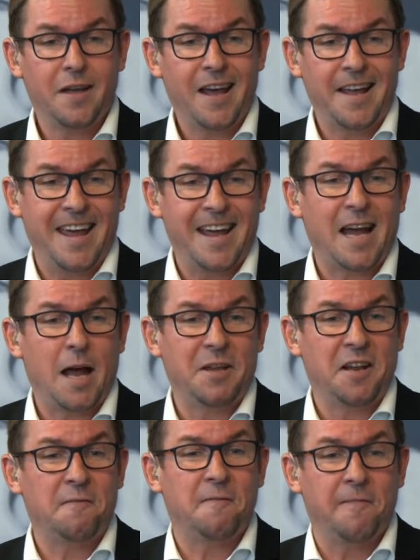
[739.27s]
And they come in
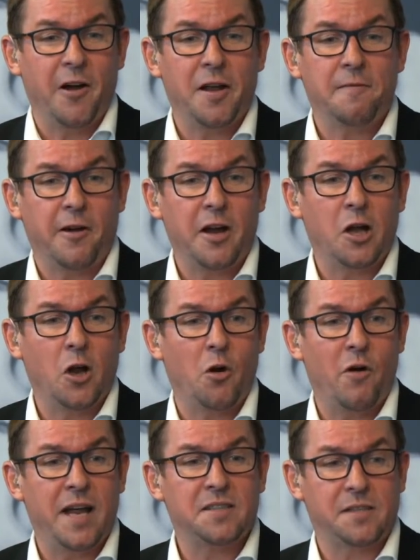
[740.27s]
at very, very low
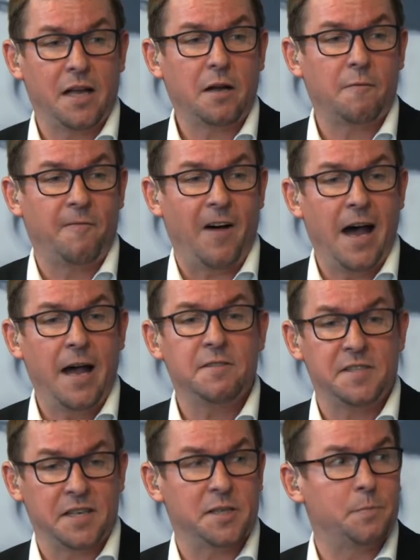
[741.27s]
rates, like 5,
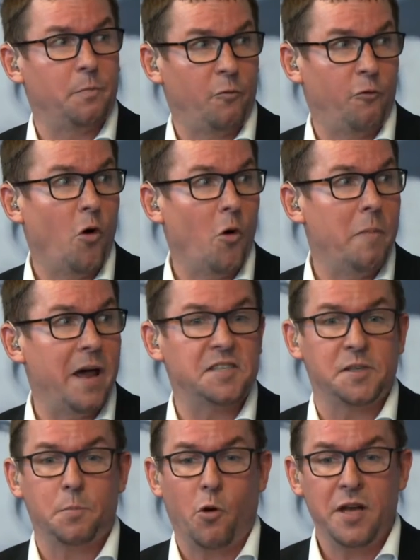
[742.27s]
6, 4
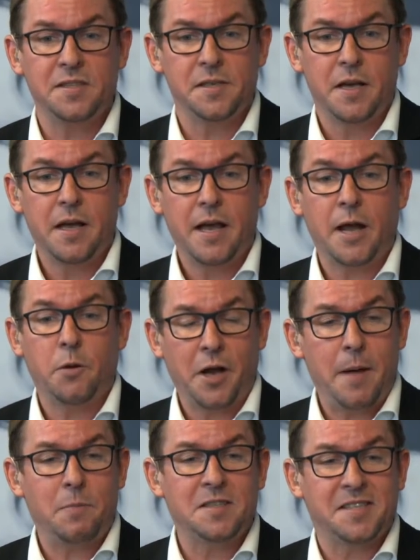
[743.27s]
basis points. And what
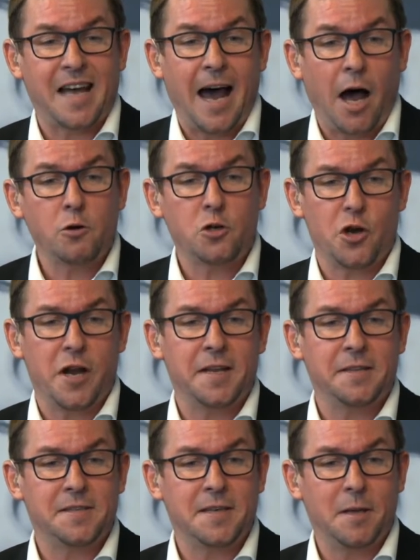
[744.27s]
happens is our
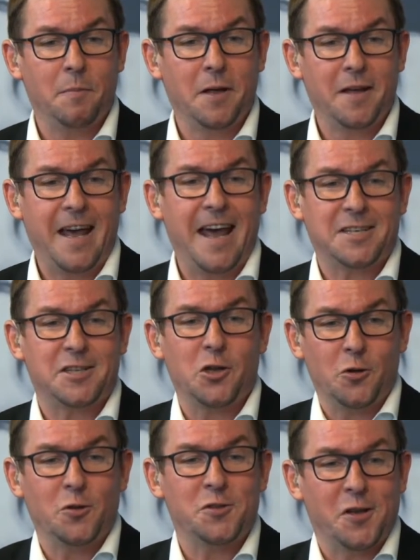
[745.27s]
trading team actually
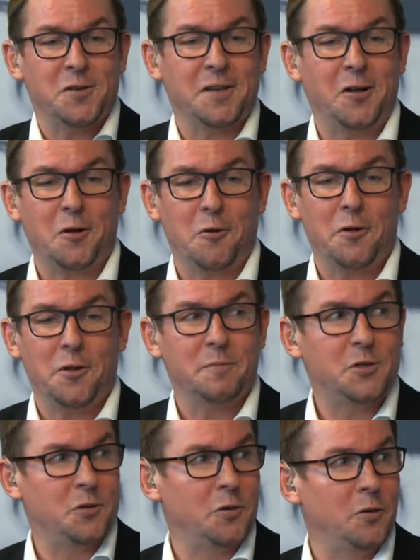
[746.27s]
use those
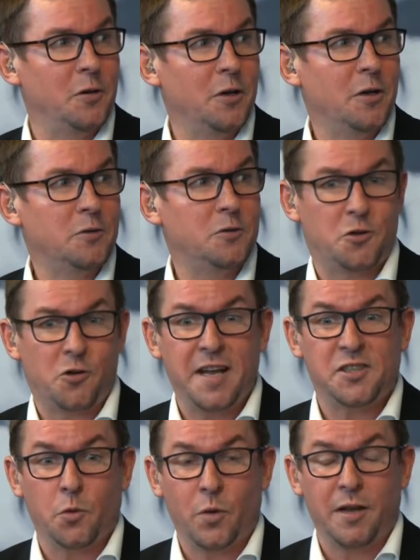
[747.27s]
algorithms to trade.
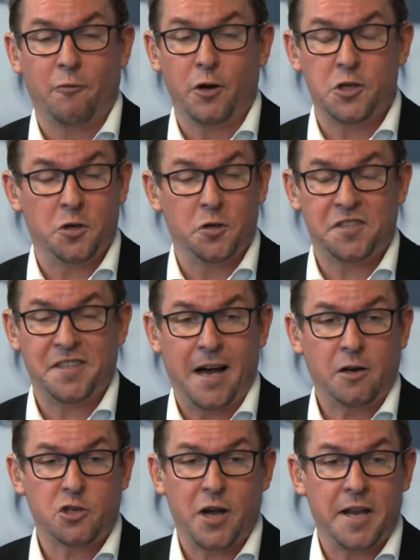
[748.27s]
So we've reduced
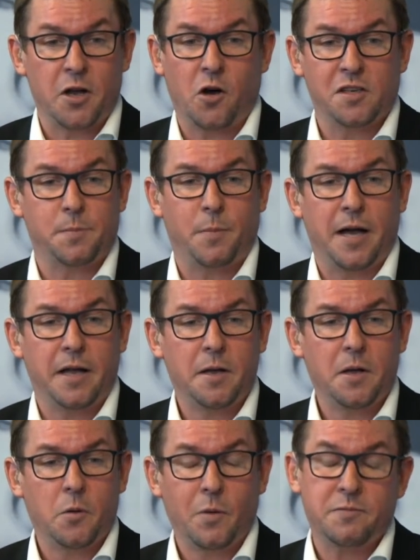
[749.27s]
our trading costs by,
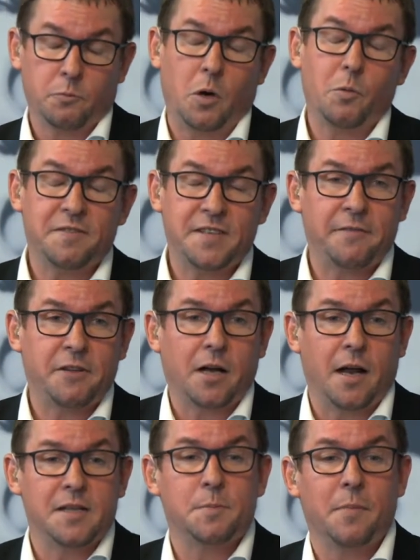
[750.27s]
we've saved our
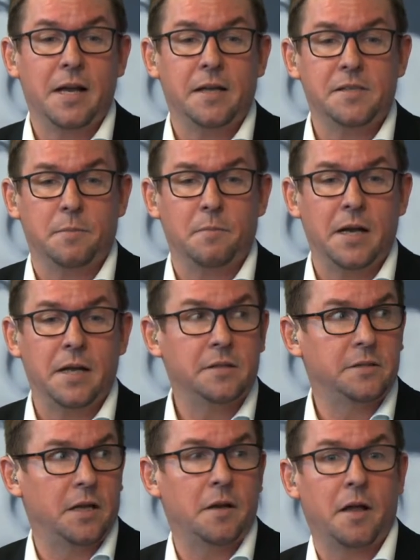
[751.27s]
clients millions and
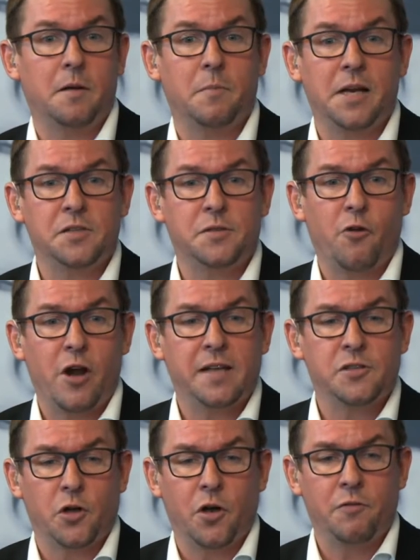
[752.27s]
millions and millions of
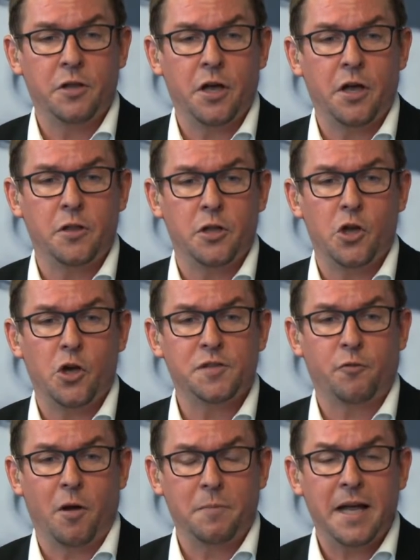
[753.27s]
rands over the years
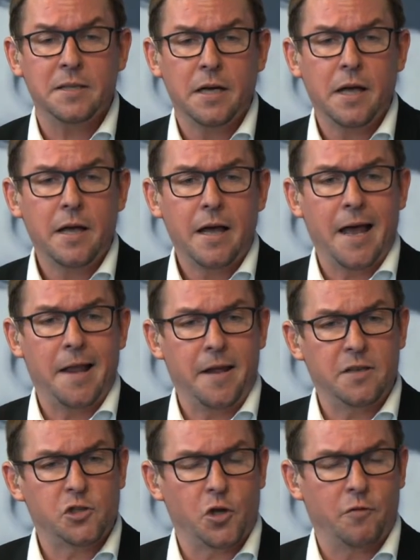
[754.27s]
from that. And
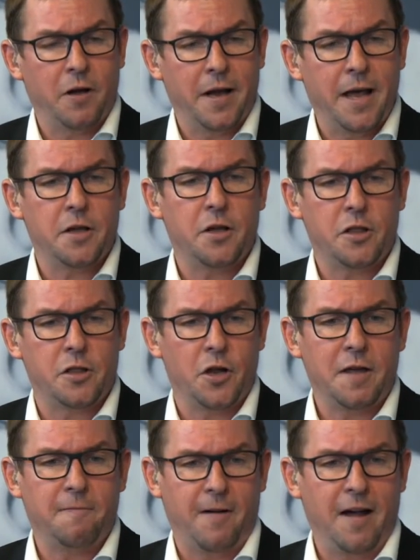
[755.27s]
then sort of another
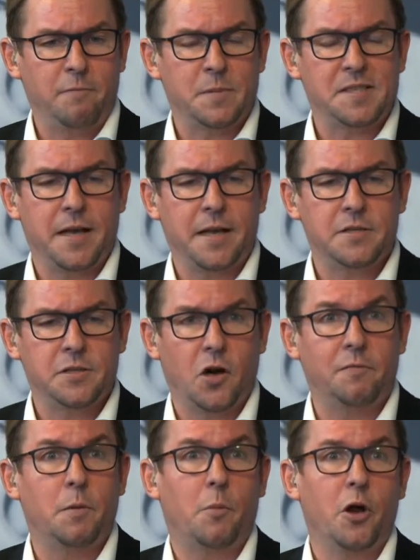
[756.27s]
35%
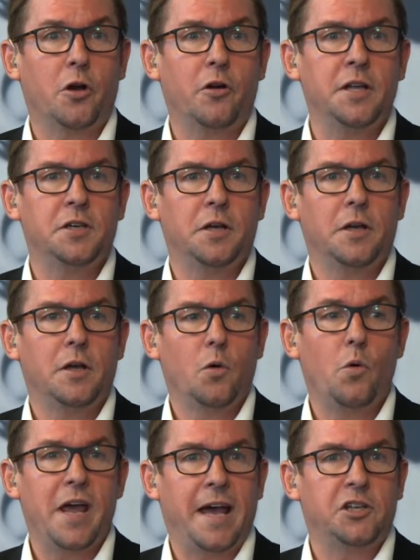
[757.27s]
of the brokerage,
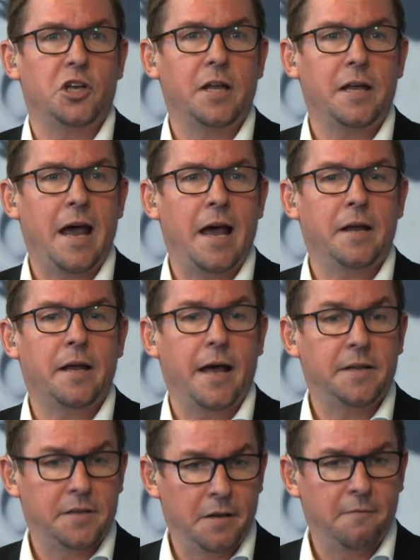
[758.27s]
we actually
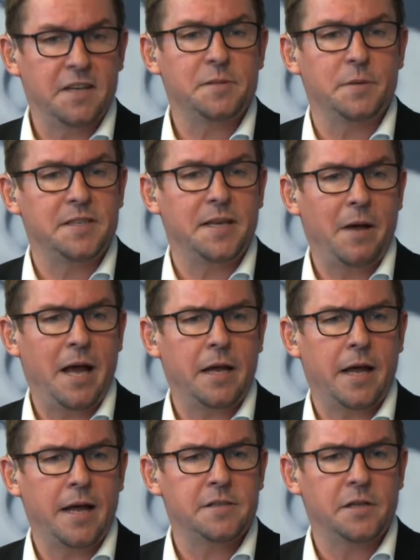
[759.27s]
allocate, the investment team
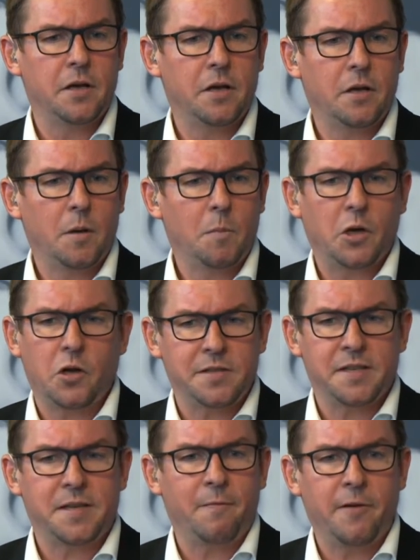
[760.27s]
allocates, because
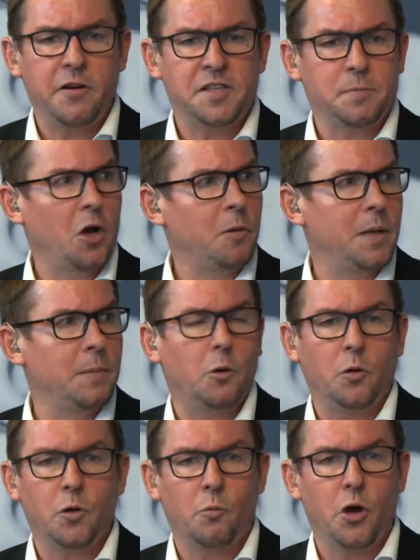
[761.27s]
there's some very smart people
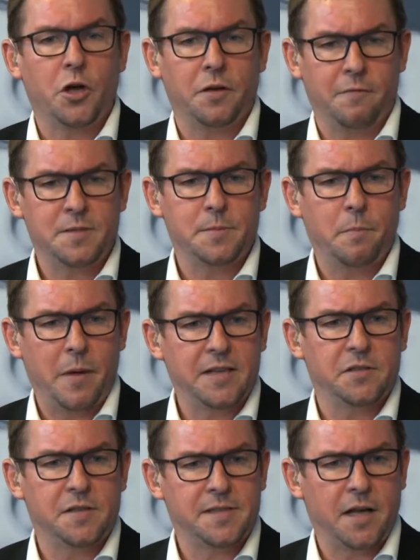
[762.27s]
who work at investment banks
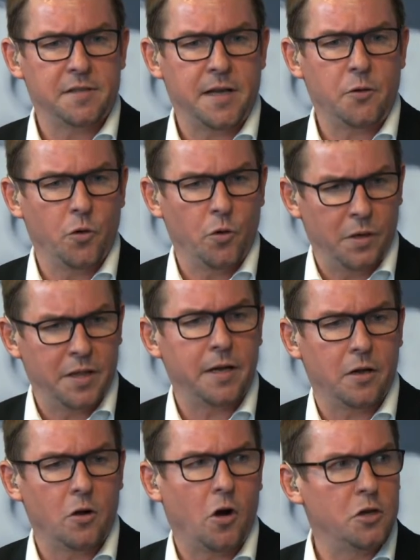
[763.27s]
in the sell side who we think
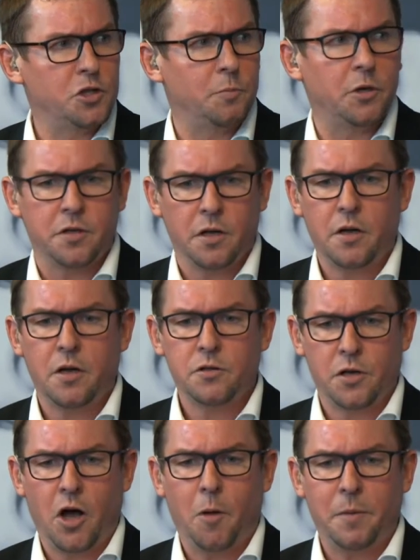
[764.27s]
can contribute
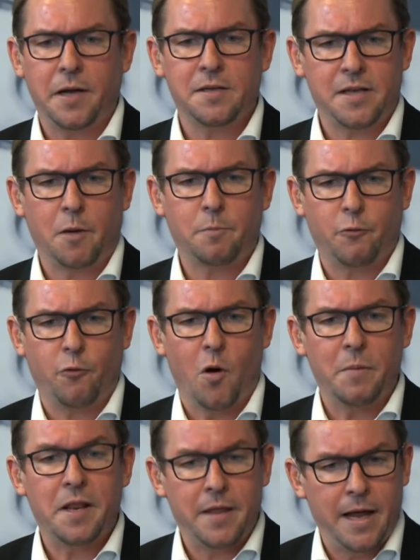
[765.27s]
to helping us outperform.
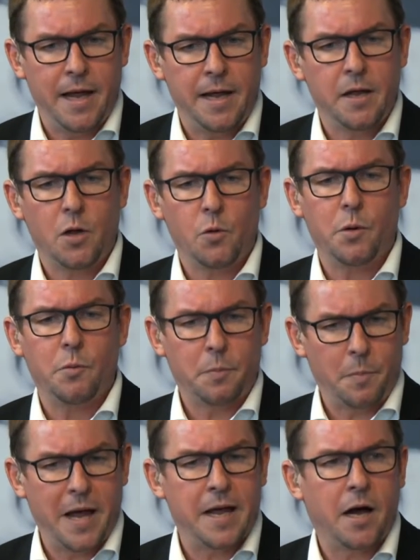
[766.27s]
And there we would
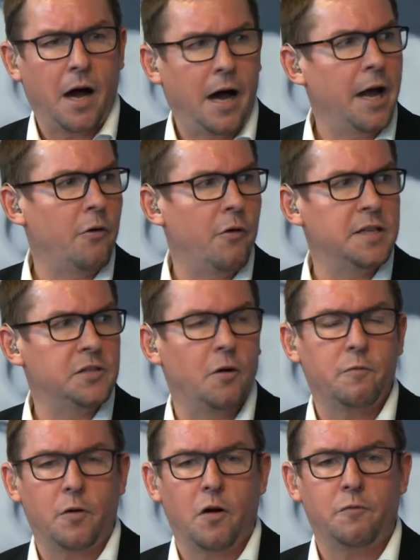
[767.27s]
pay a higher rate
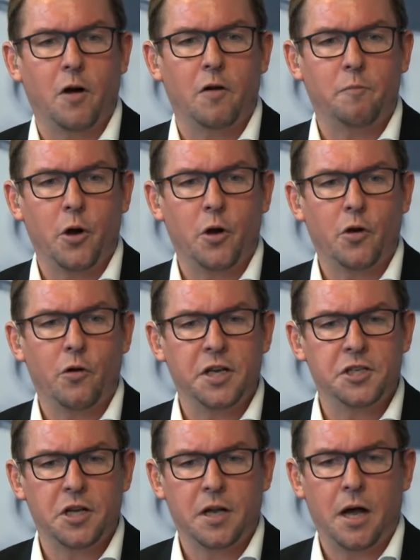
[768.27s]
of
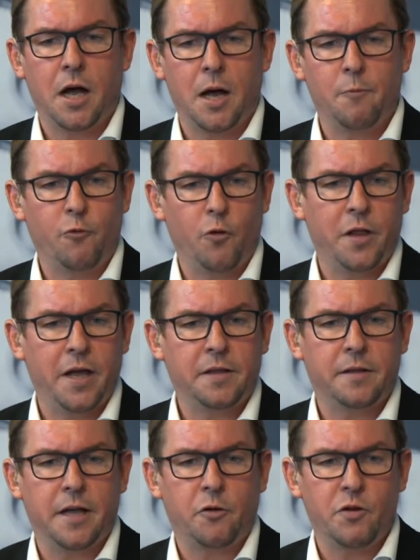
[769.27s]
brokerage for
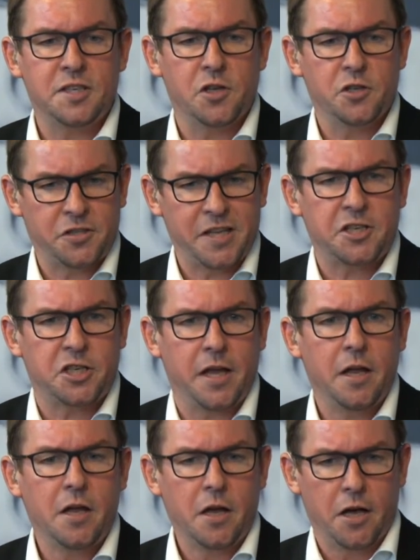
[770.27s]
that research. It's actually
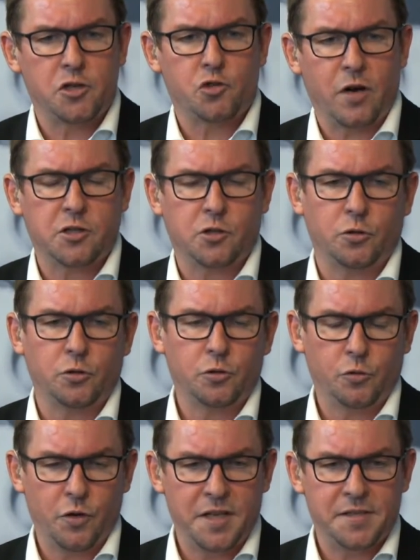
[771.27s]
a structural
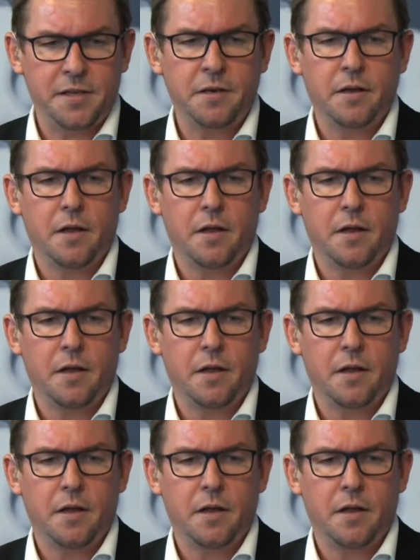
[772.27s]
reason.